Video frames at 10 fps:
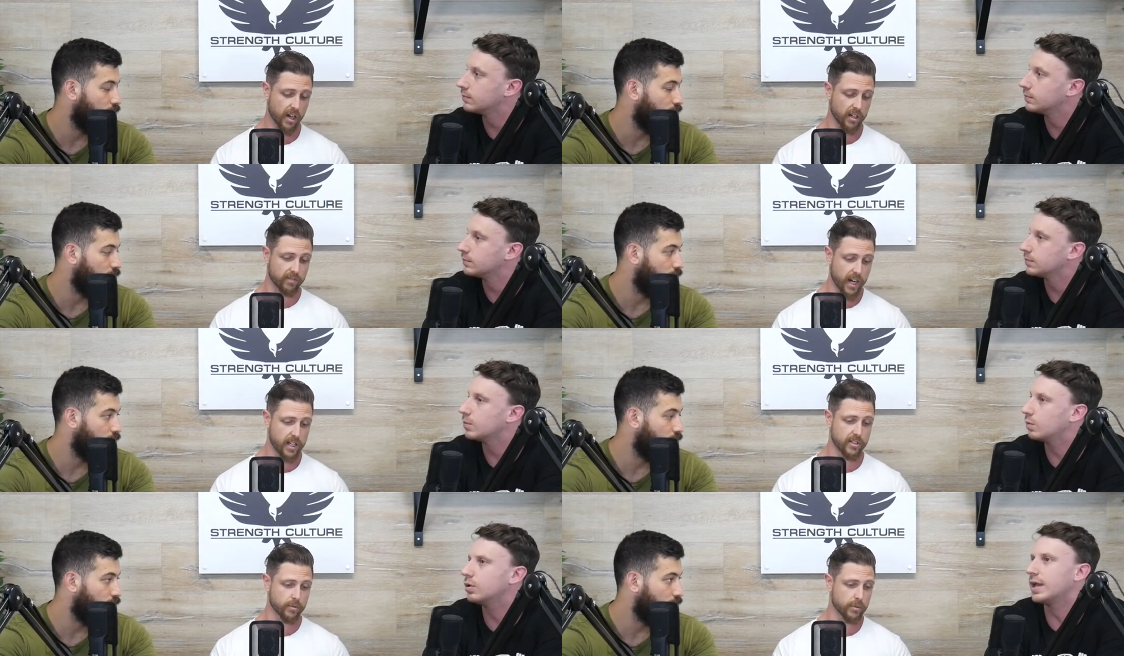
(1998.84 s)
Speaker 1: the kind of
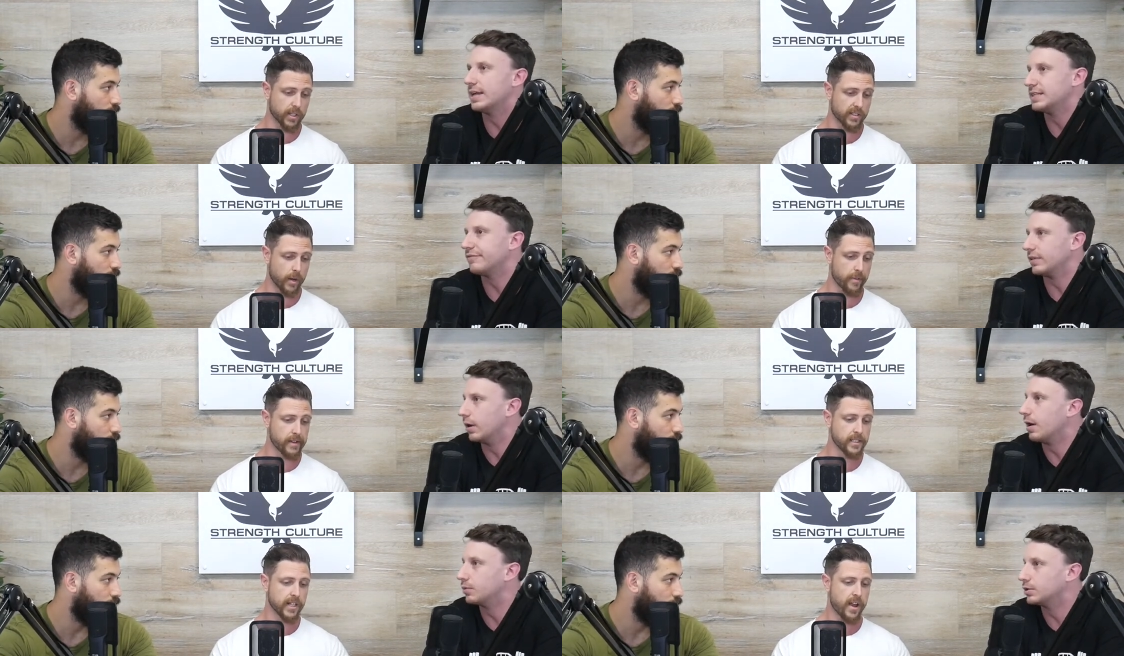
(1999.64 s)
range? Well, yeah, definitely.
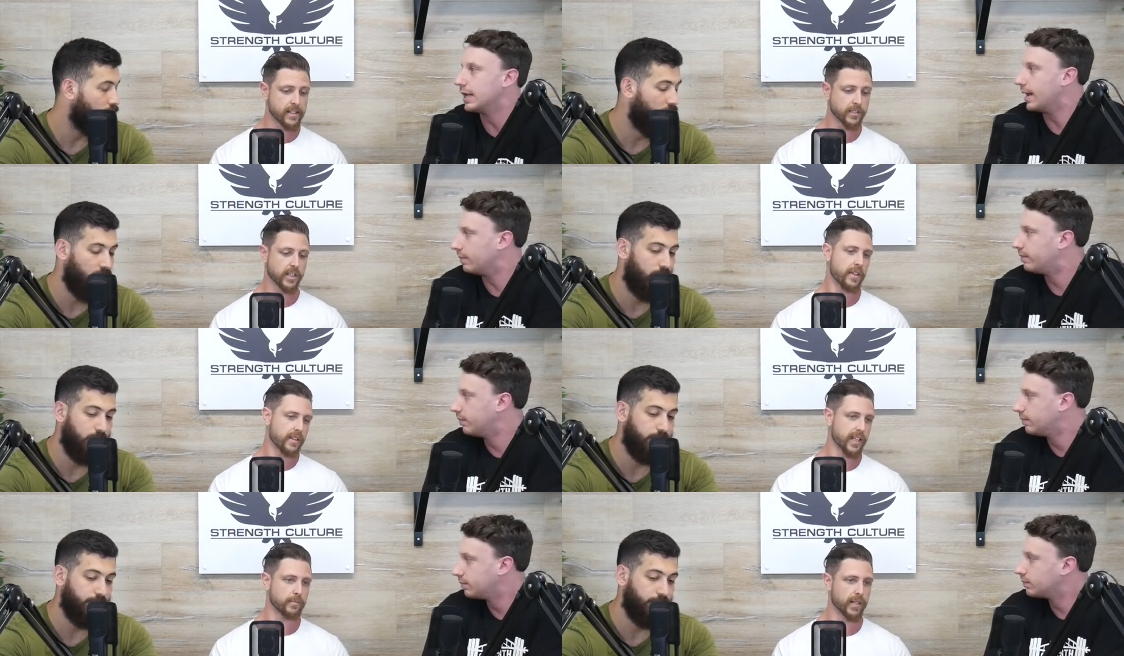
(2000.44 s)
I would. Yeah. So I
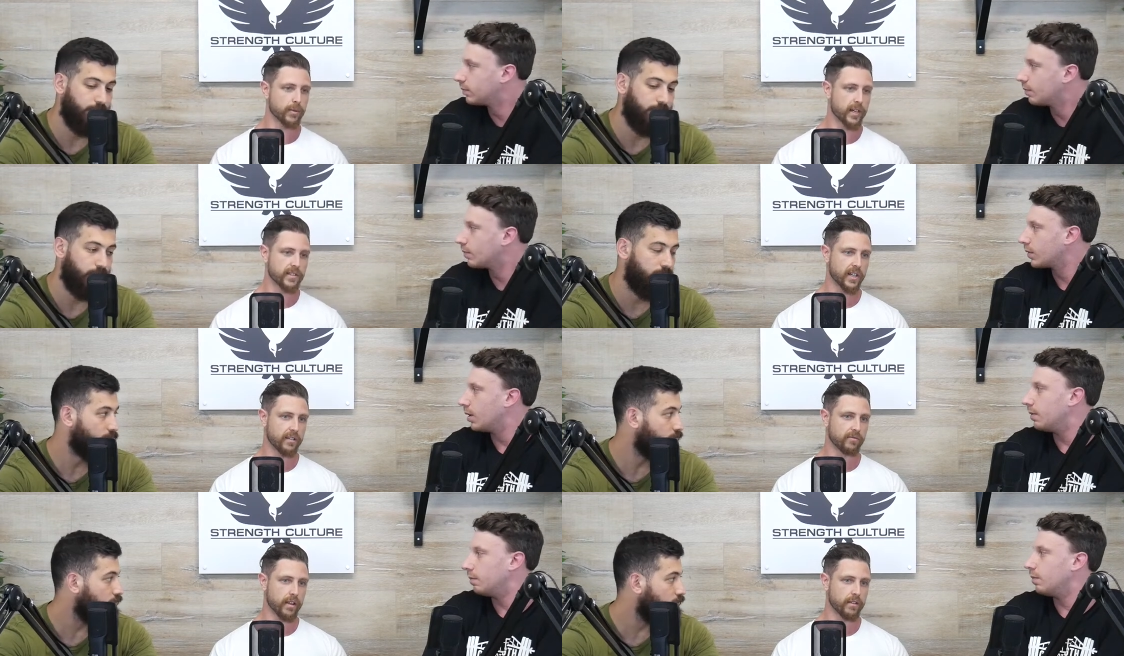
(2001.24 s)
think that's a better way to say
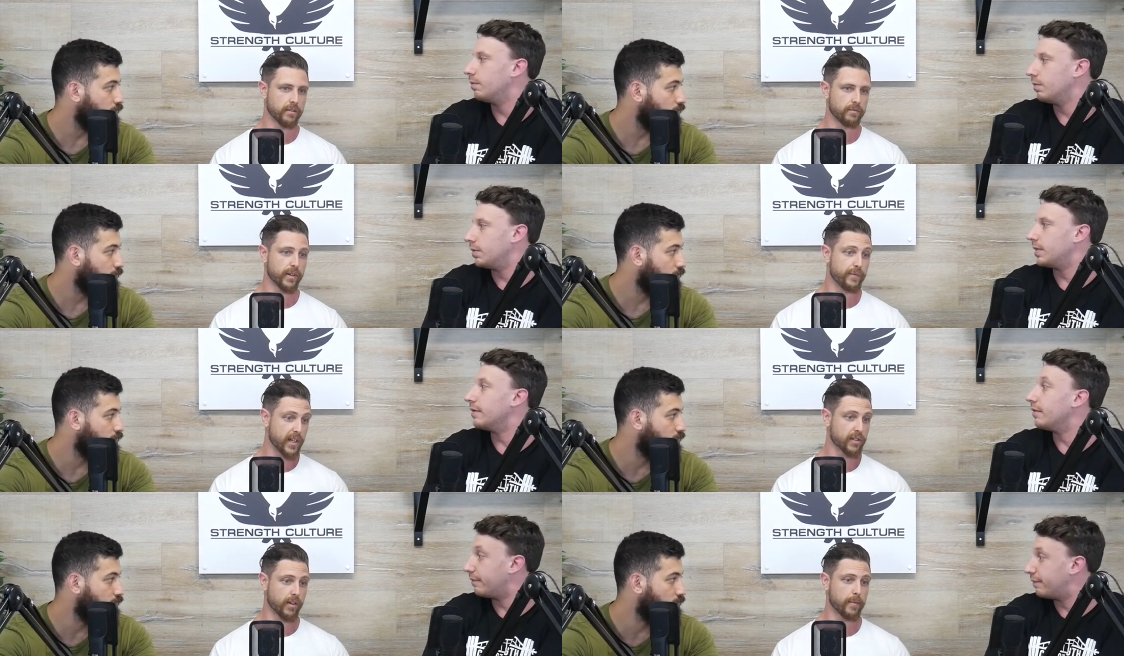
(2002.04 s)
it rather than we then
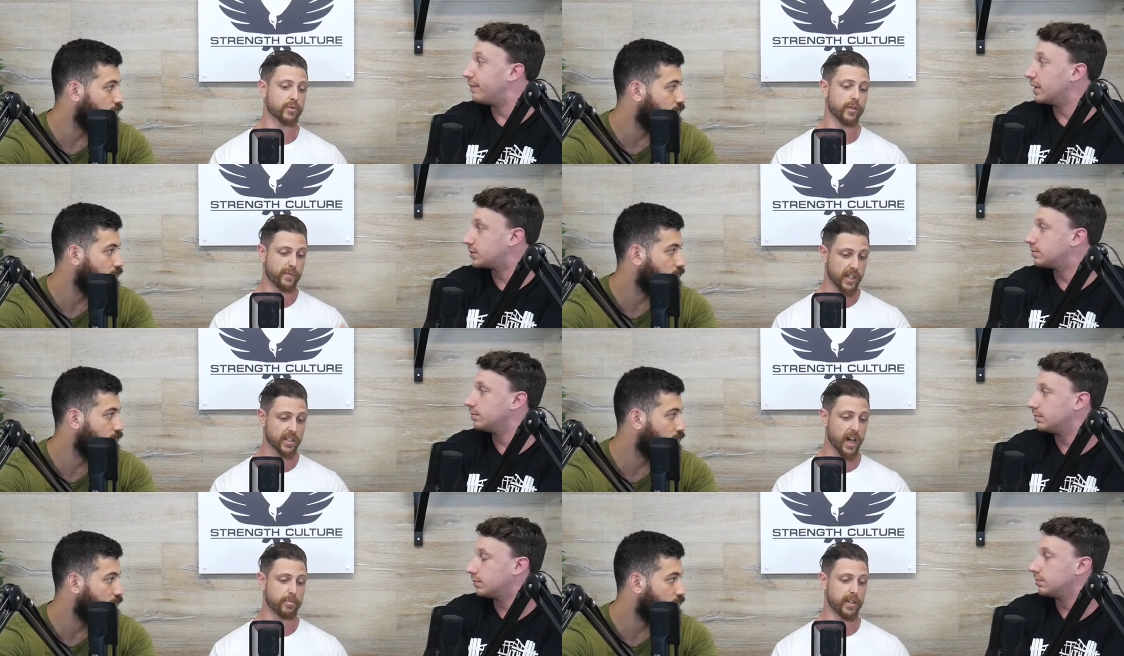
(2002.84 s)
fix reps, fix. we fix
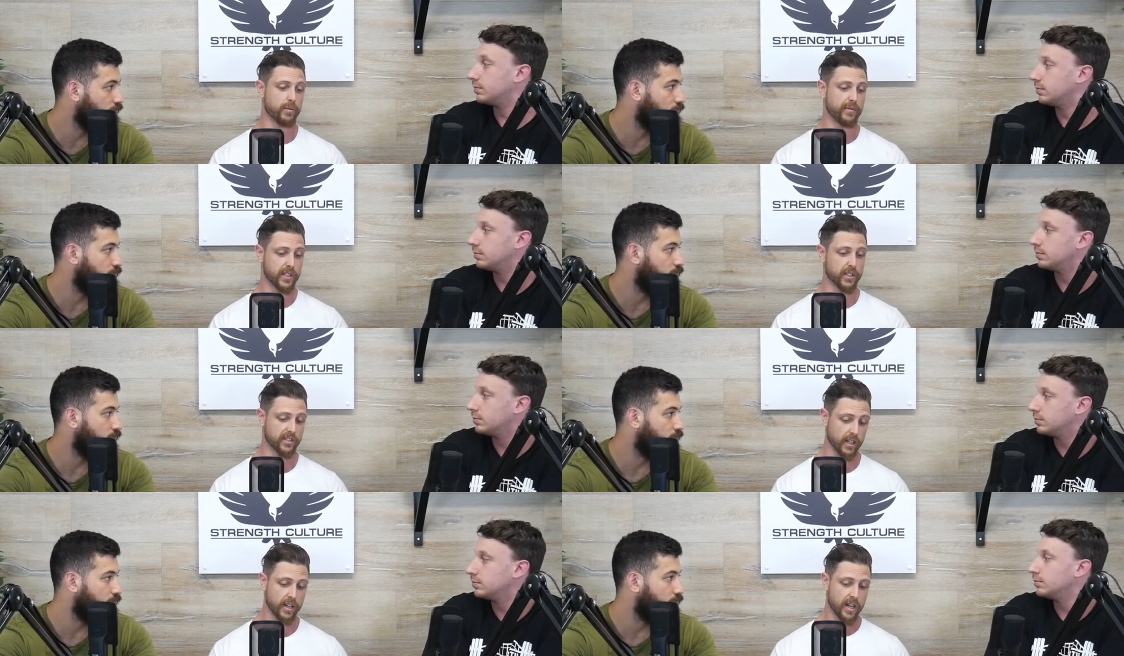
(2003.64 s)
RP, we fix.
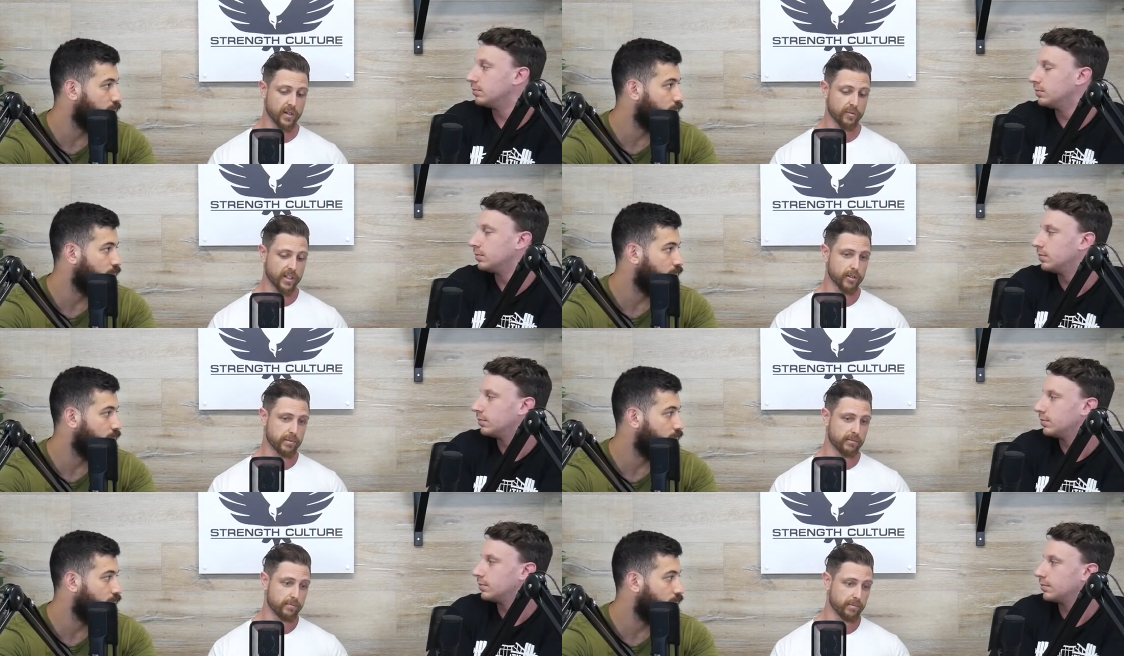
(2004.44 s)
It's like well, there are
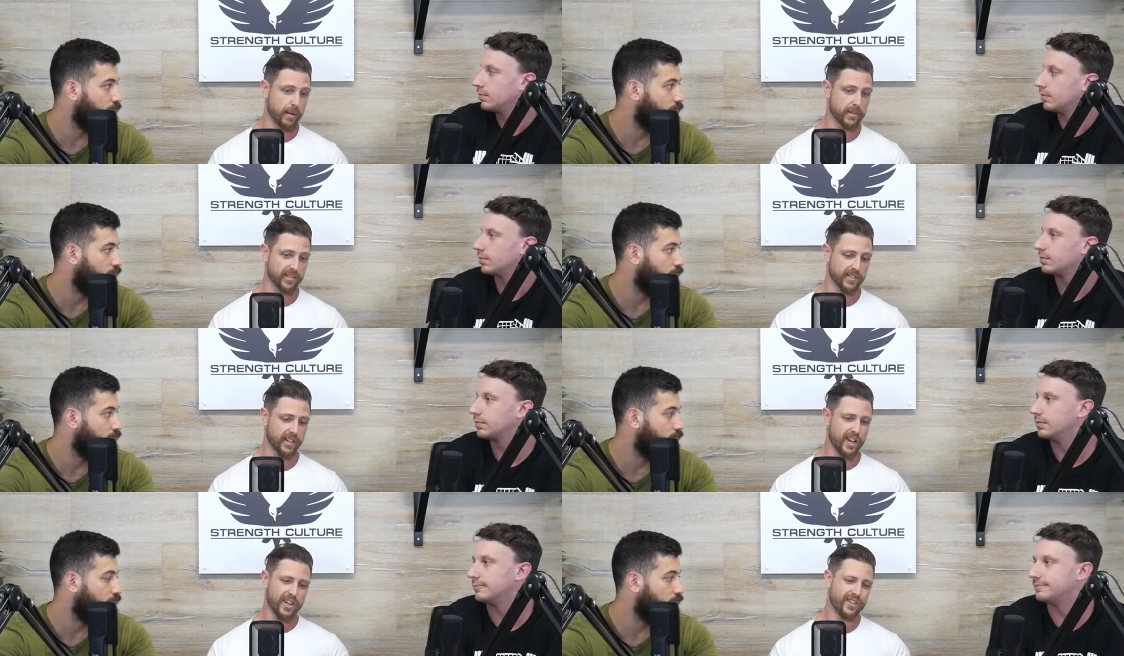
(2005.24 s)
per- parameters.
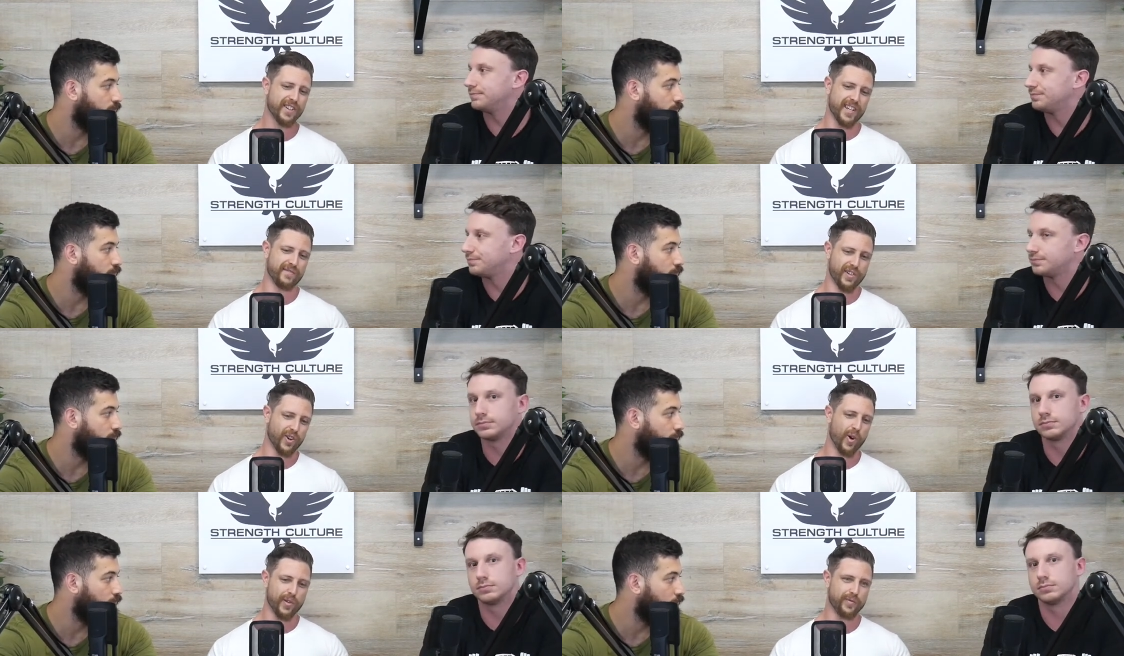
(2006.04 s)
Like you never
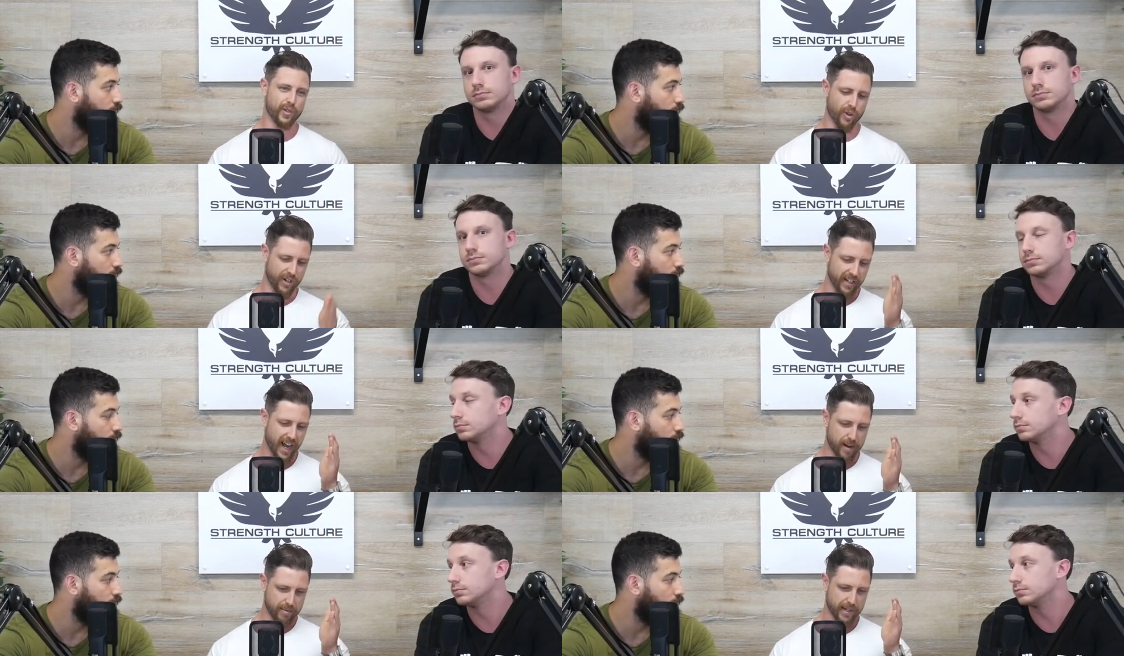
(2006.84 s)
know if you got an
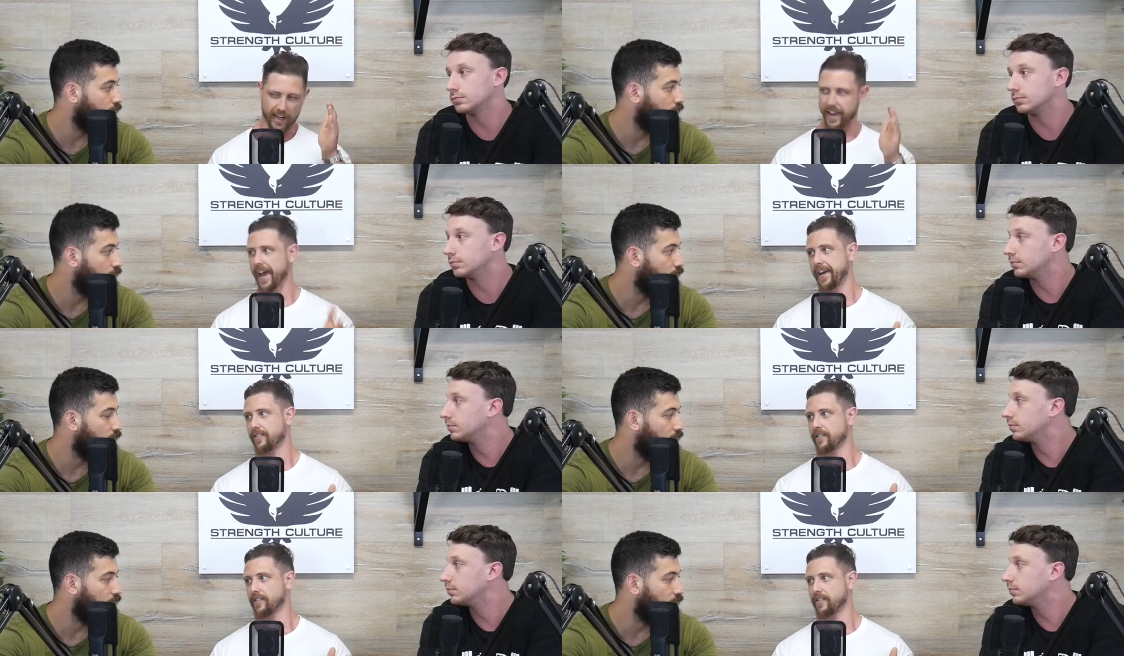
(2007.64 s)
RPA.